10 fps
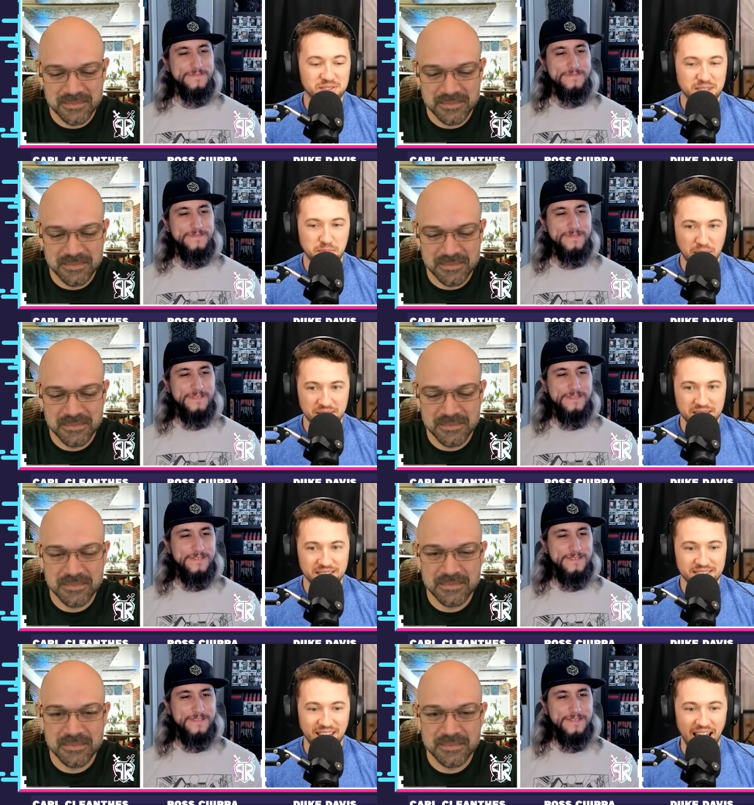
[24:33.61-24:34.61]

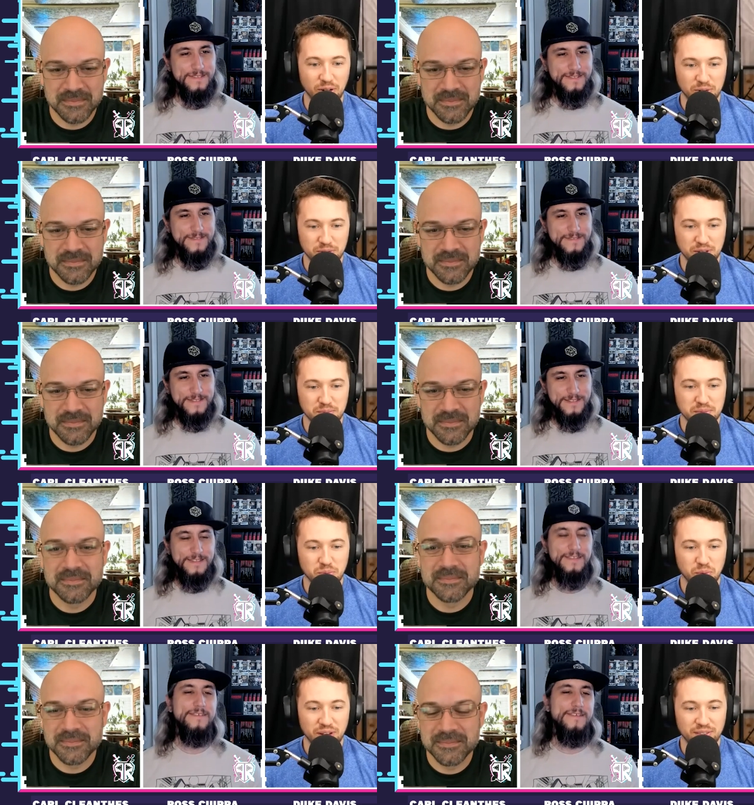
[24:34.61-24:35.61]
Speaker 1: debunking the algorithm
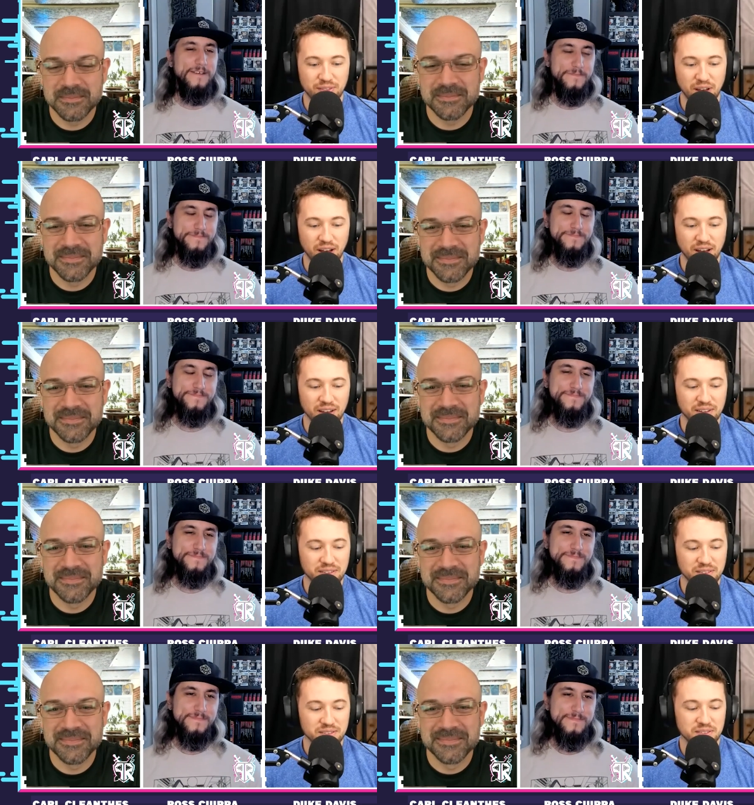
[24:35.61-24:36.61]
with uh
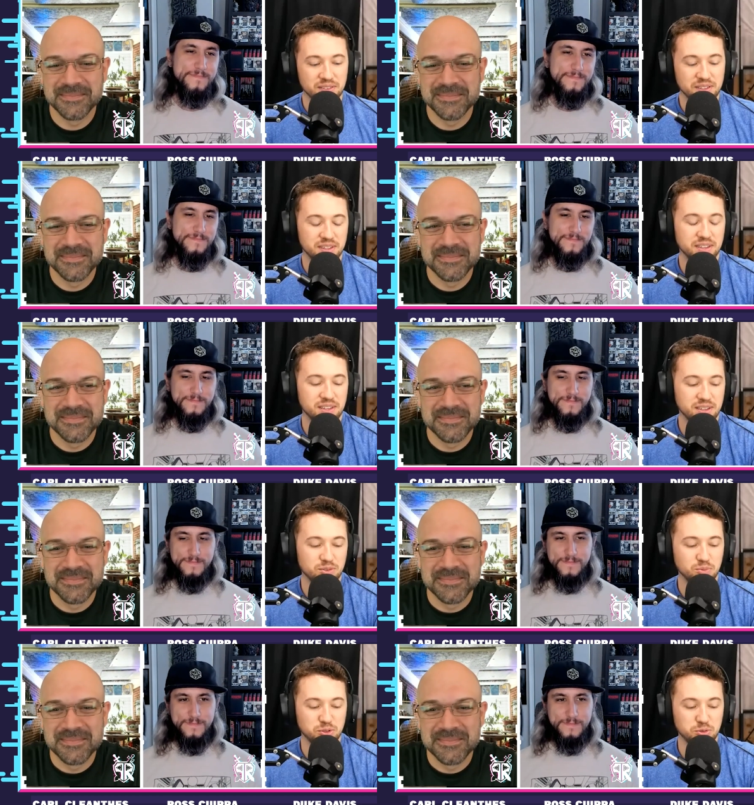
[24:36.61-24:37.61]

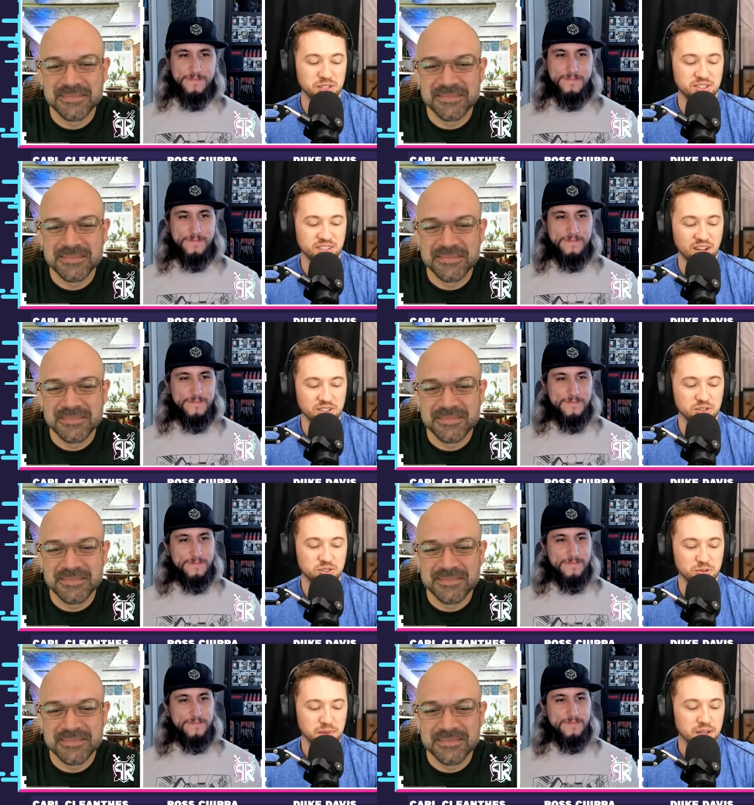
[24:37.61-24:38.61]
between TikTok and
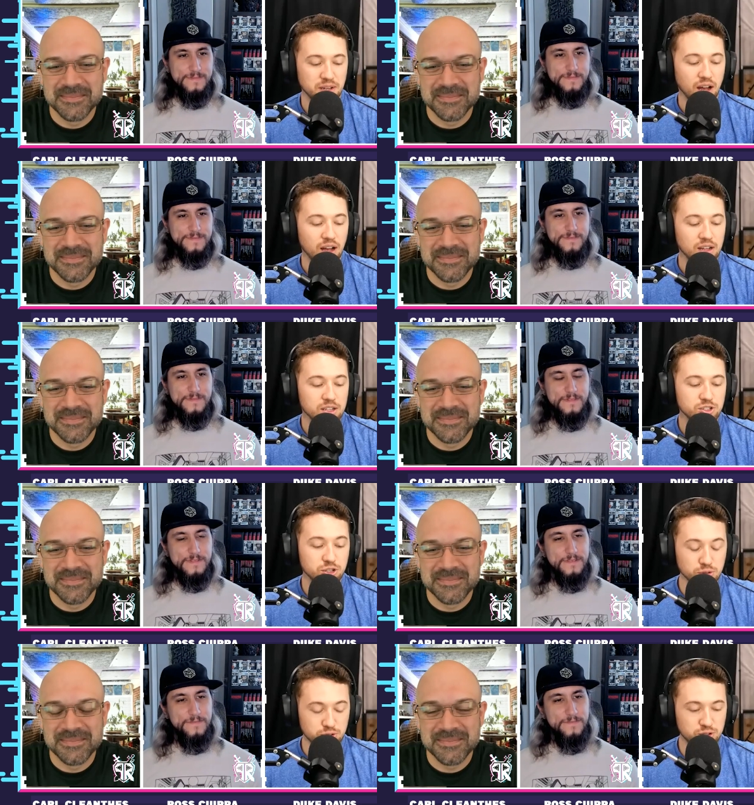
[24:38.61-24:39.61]
YouTube.
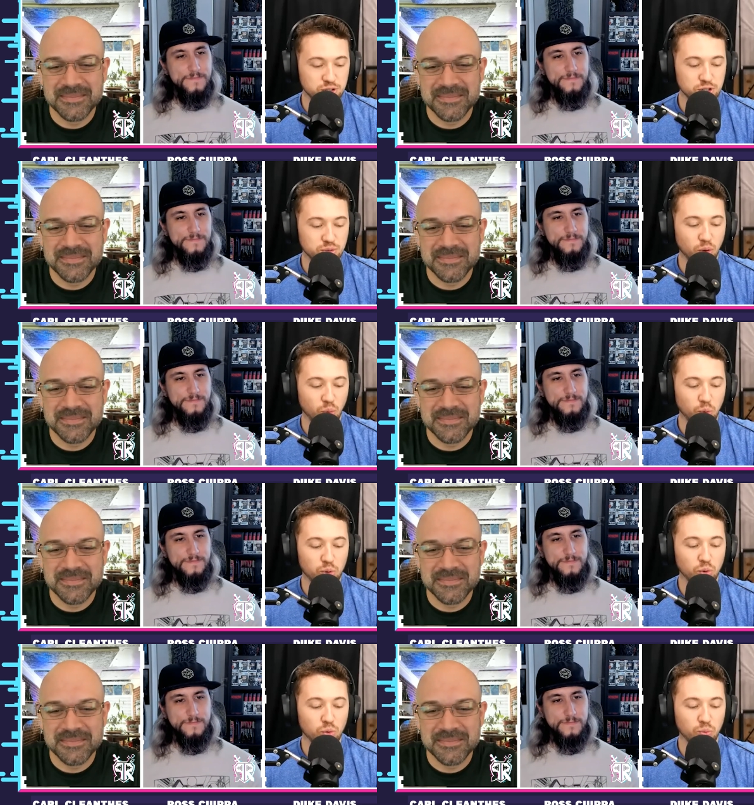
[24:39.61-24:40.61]
YouTube
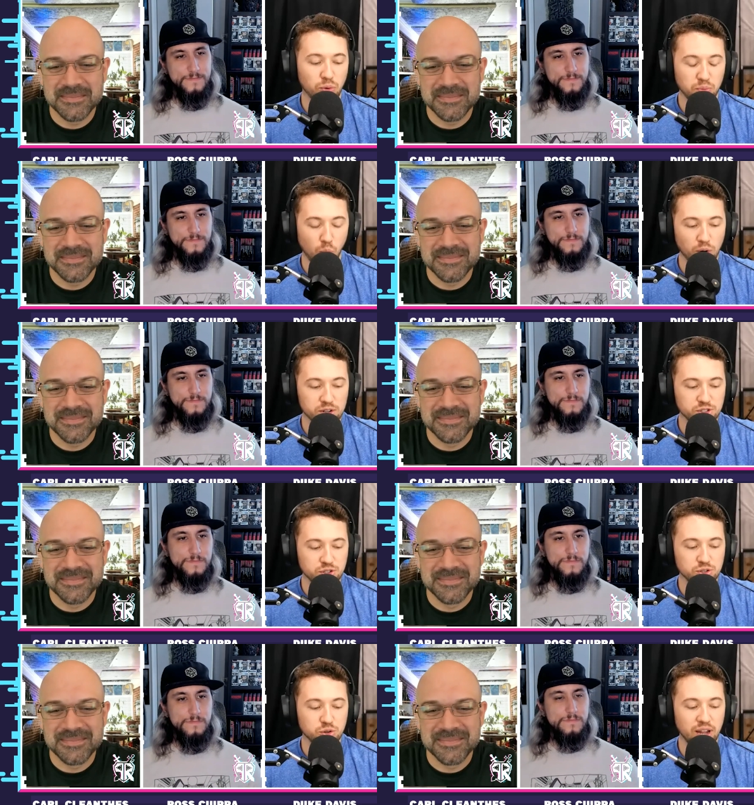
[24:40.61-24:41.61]
will reward
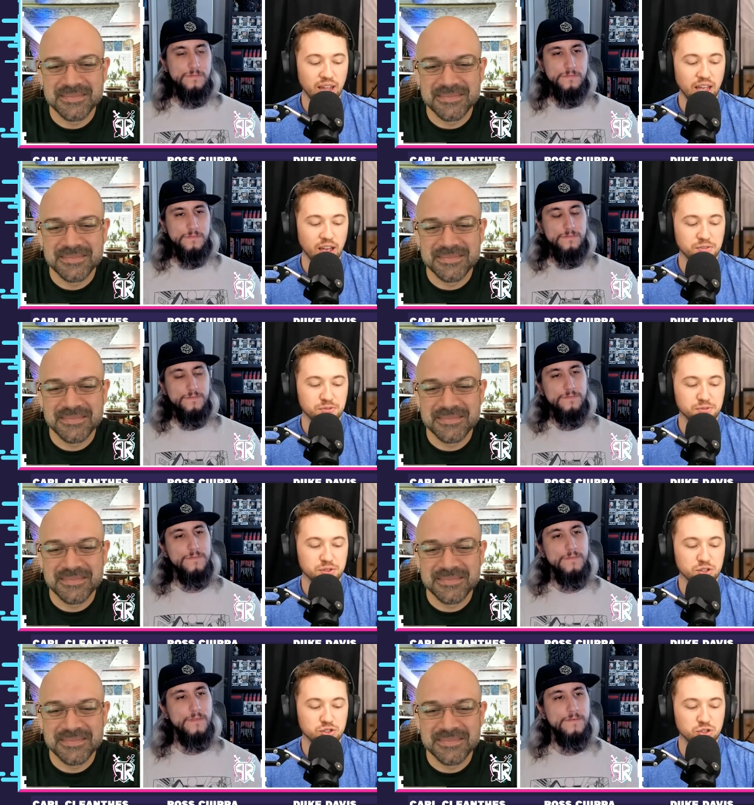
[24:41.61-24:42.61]
you if
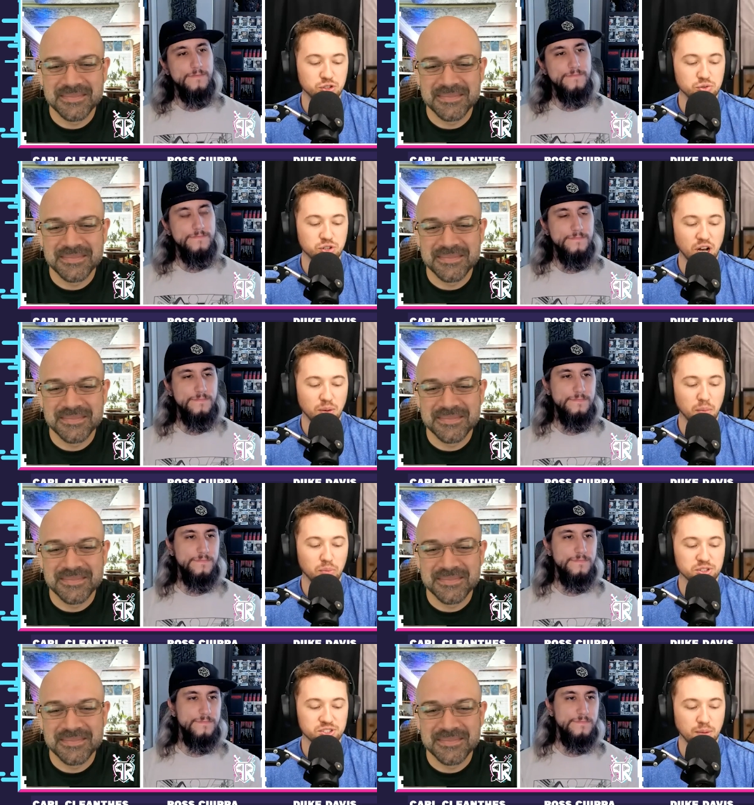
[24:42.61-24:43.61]
you come up with
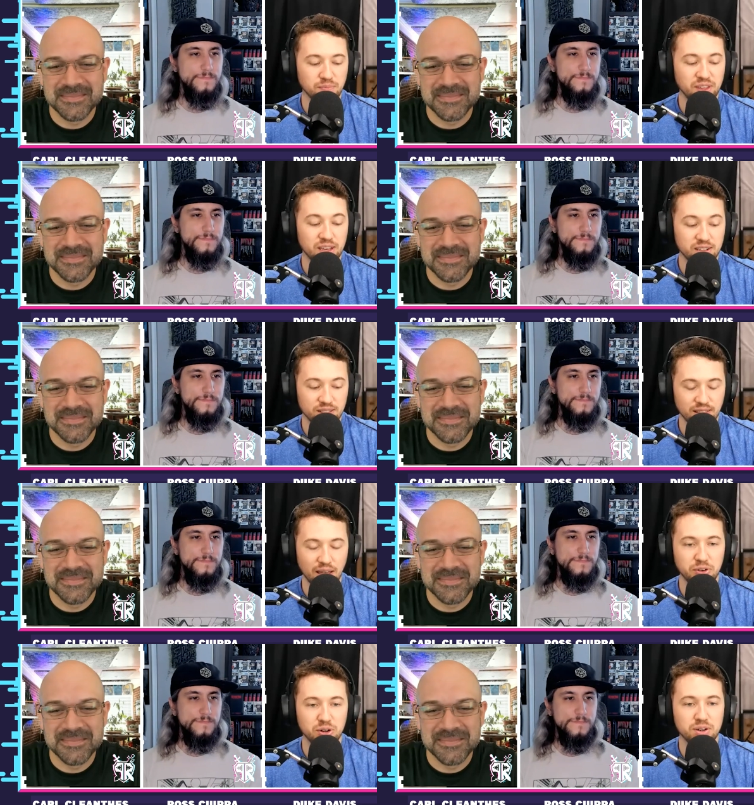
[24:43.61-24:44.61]
something
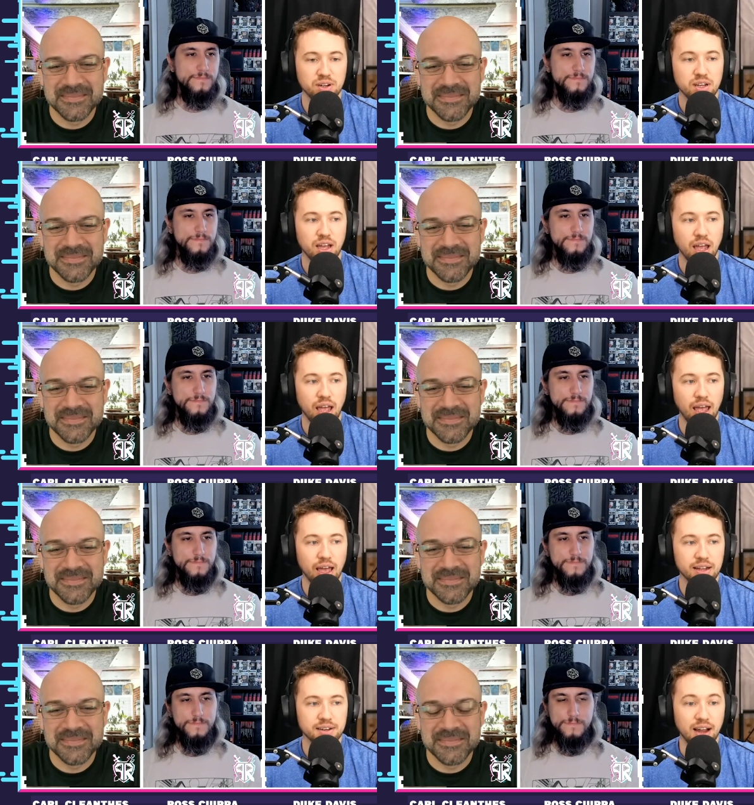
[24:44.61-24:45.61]
clever
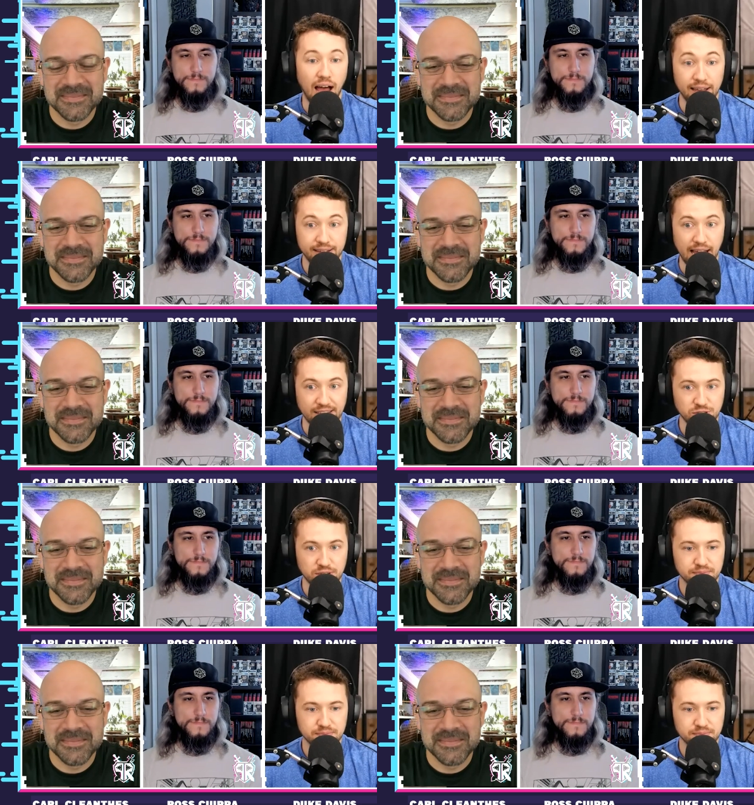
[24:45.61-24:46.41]
and eye catching.